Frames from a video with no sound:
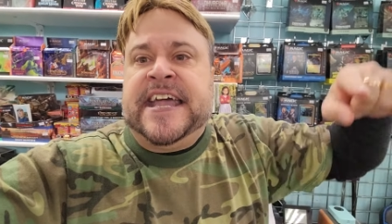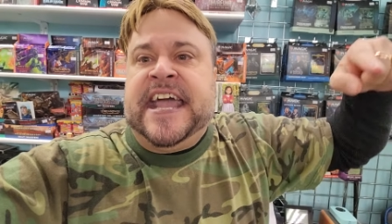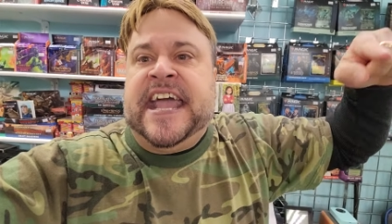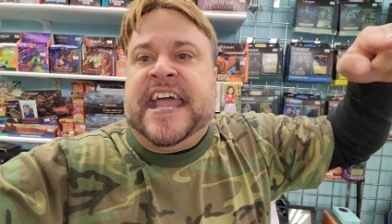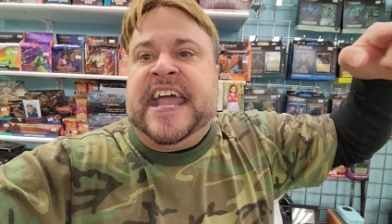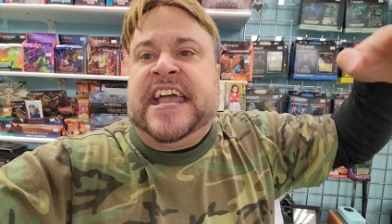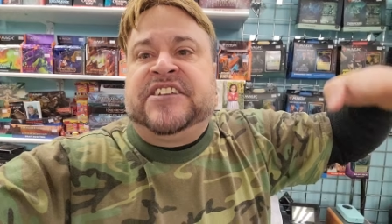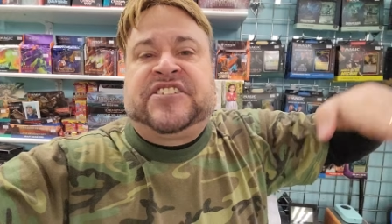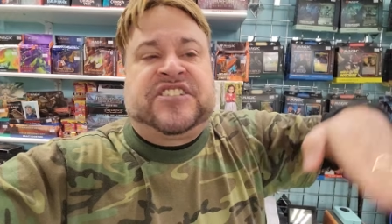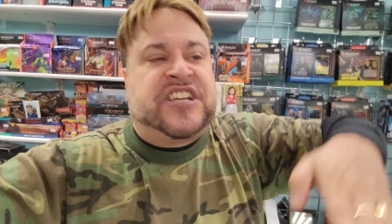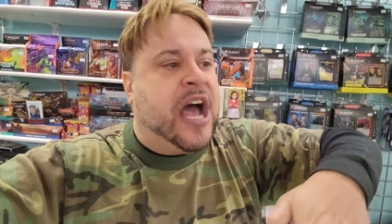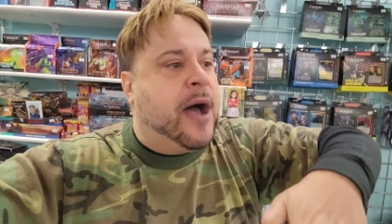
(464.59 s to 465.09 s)

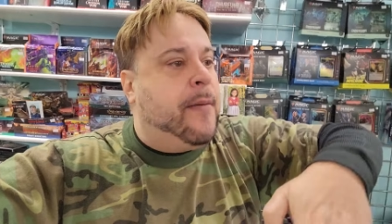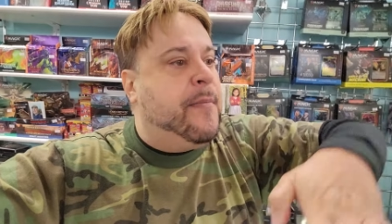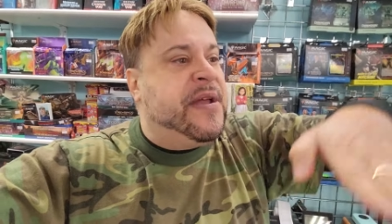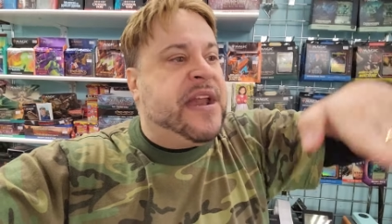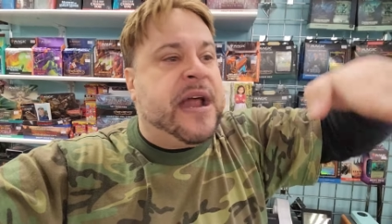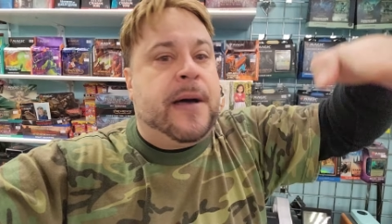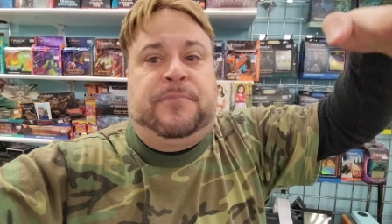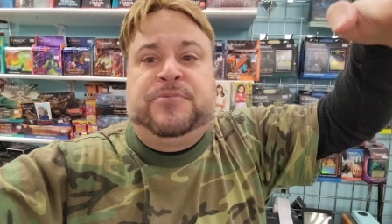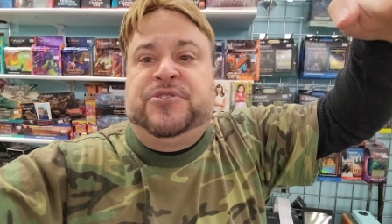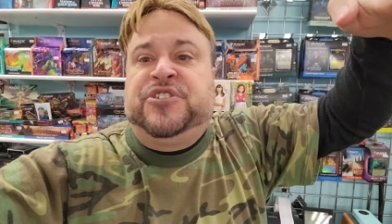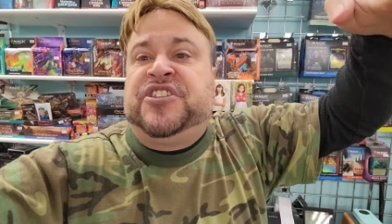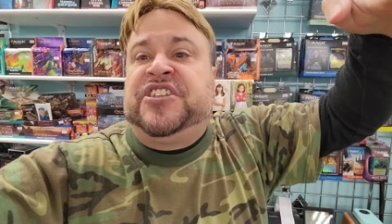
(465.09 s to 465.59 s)
is coming
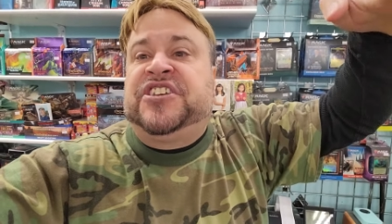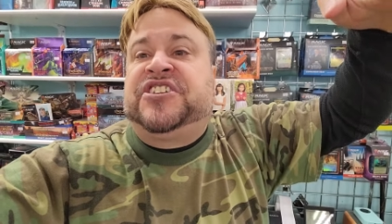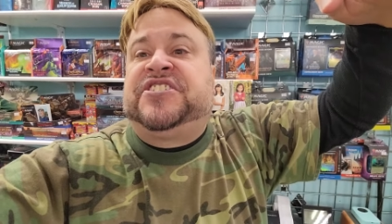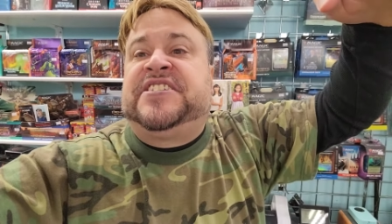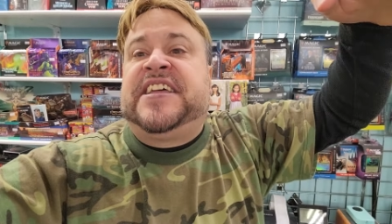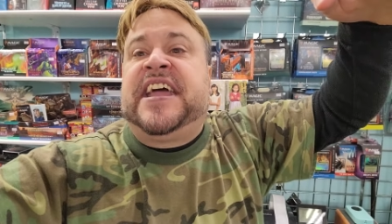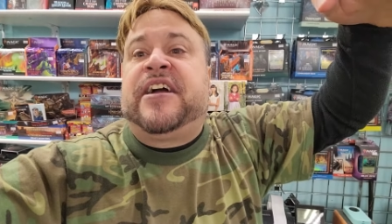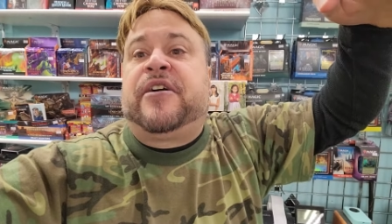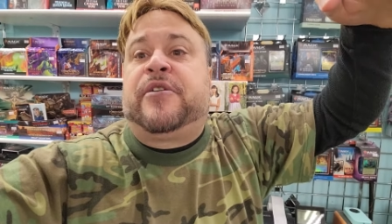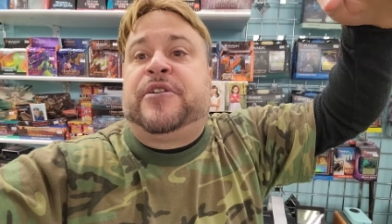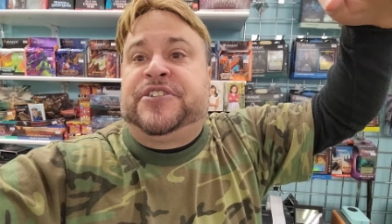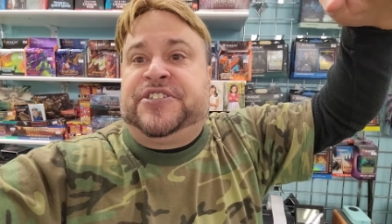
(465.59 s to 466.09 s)
up to the
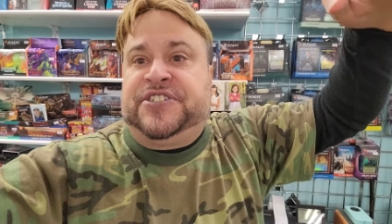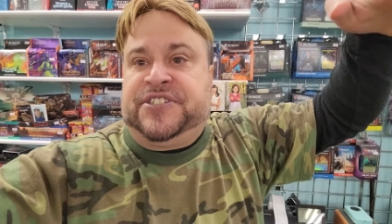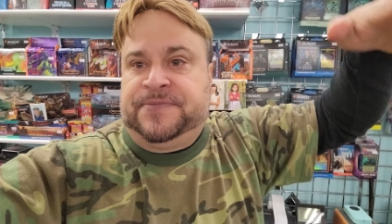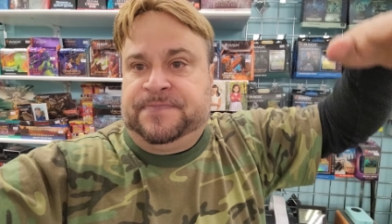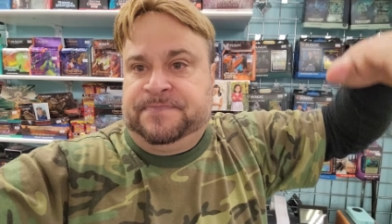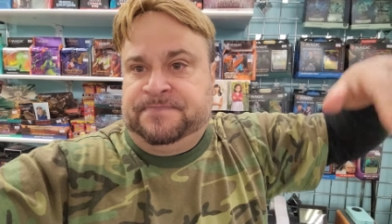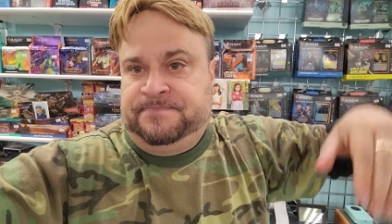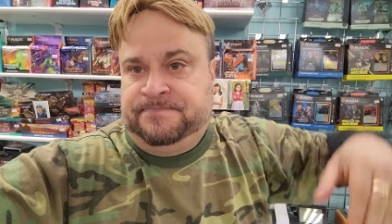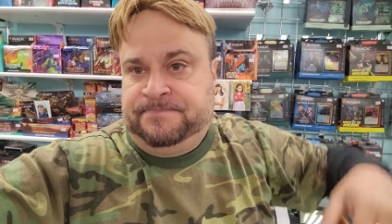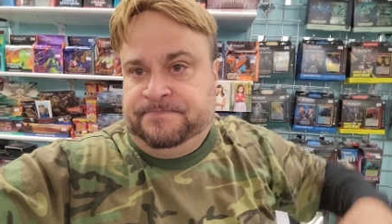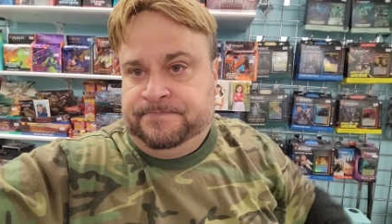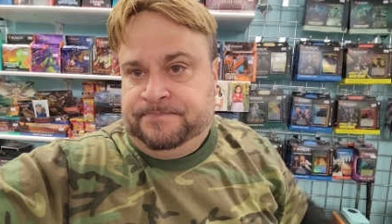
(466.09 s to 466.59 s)
stairs
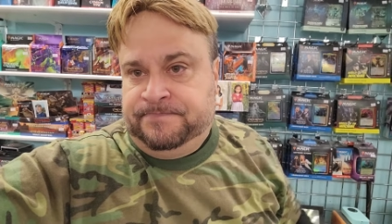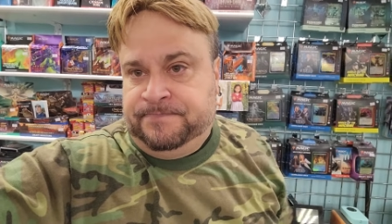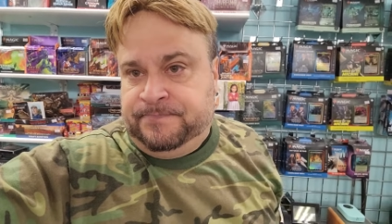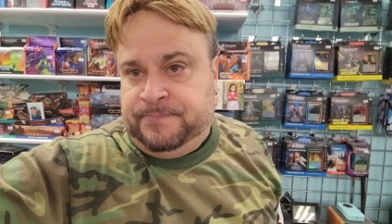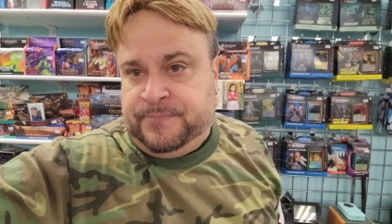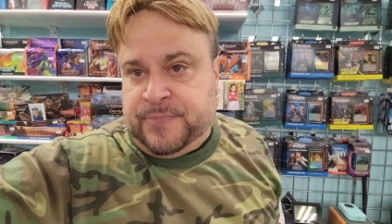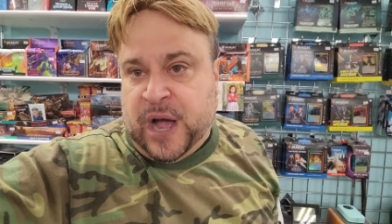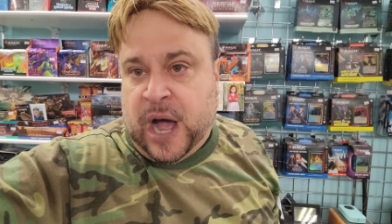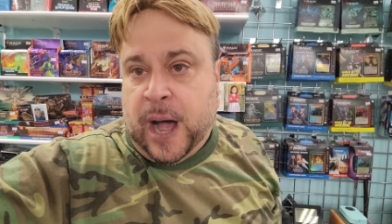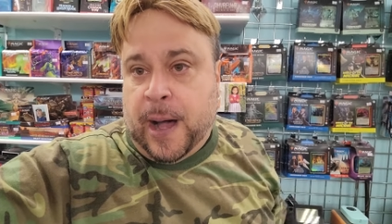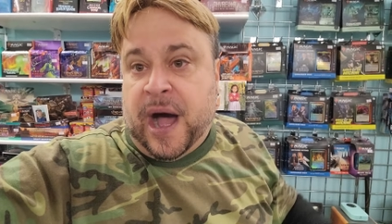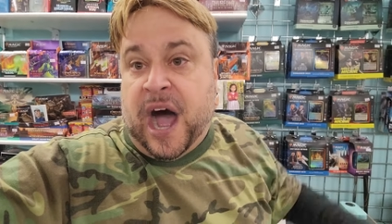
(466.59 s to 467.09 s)

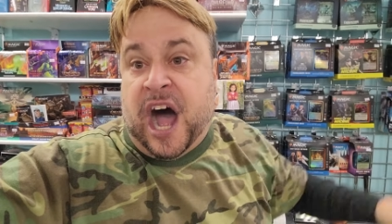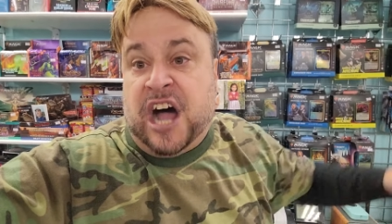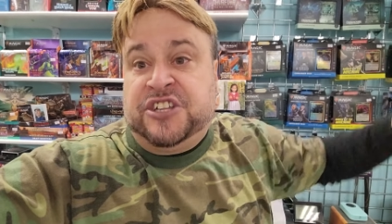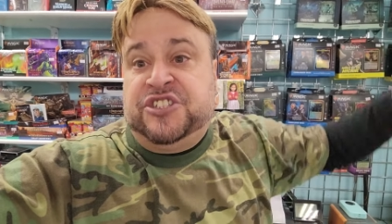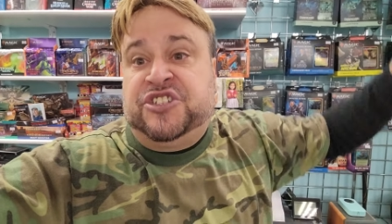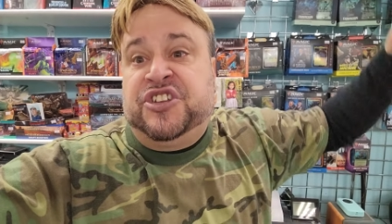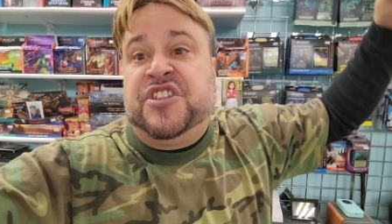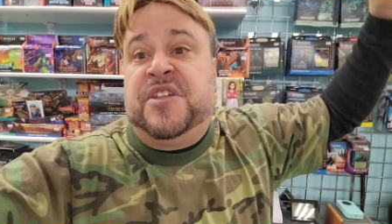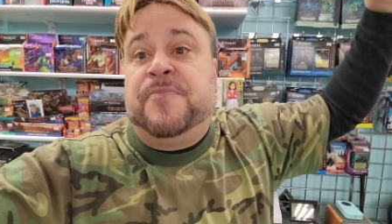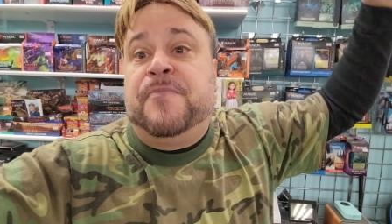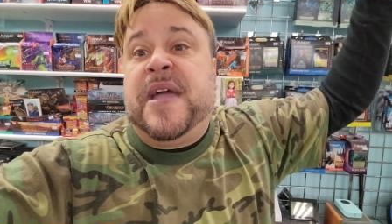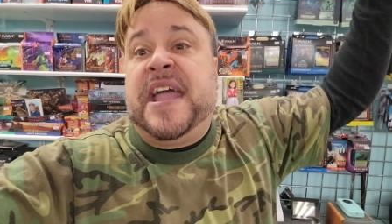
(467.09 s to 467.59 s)
uh,
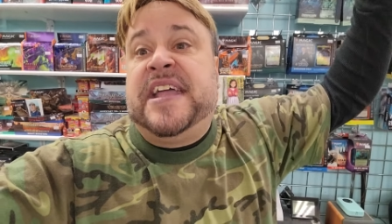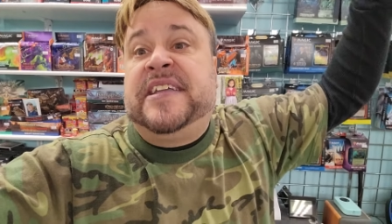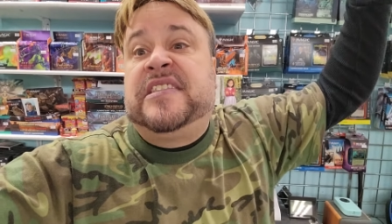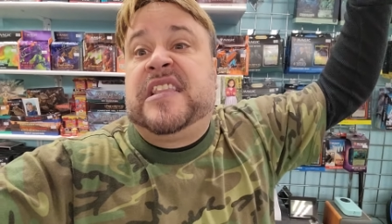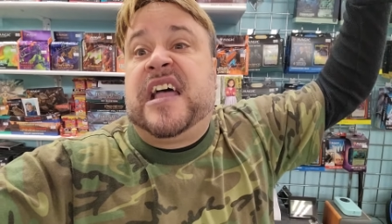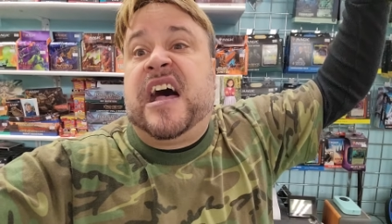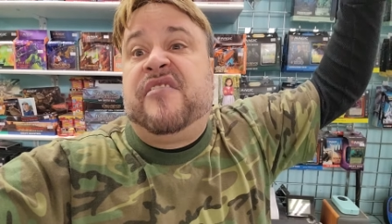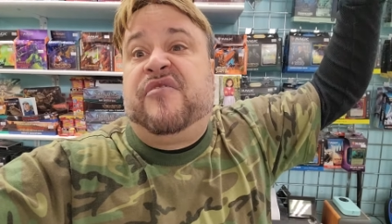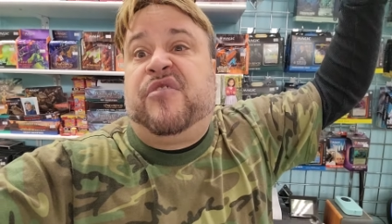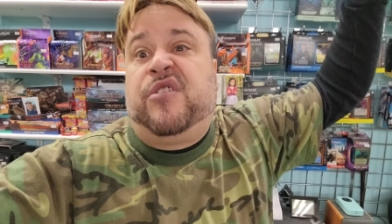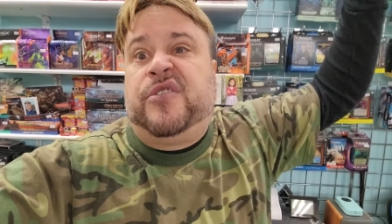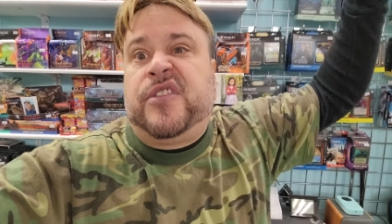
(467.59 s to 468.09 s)
onto the main
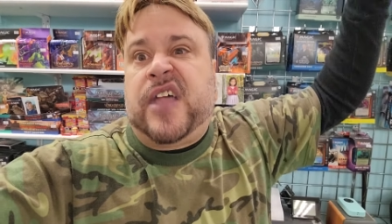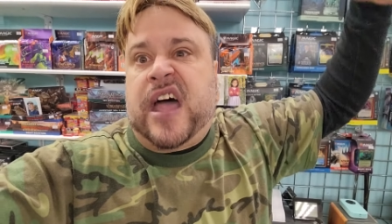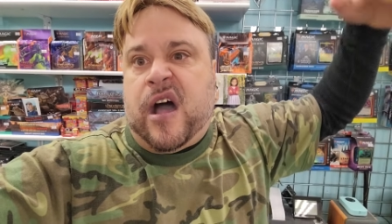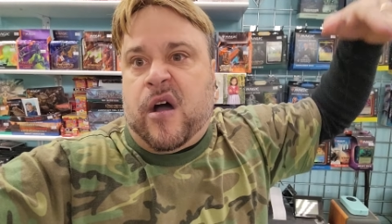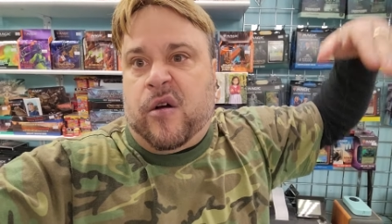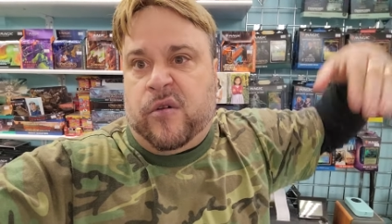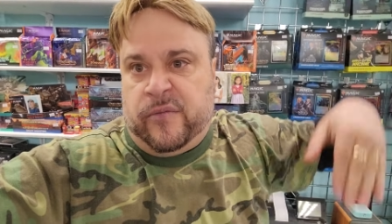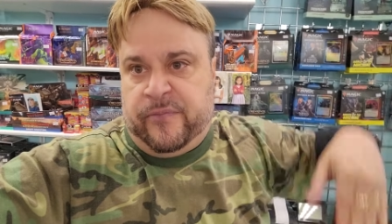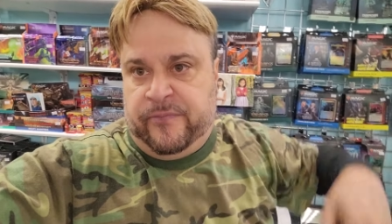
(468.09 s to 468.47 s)
level now.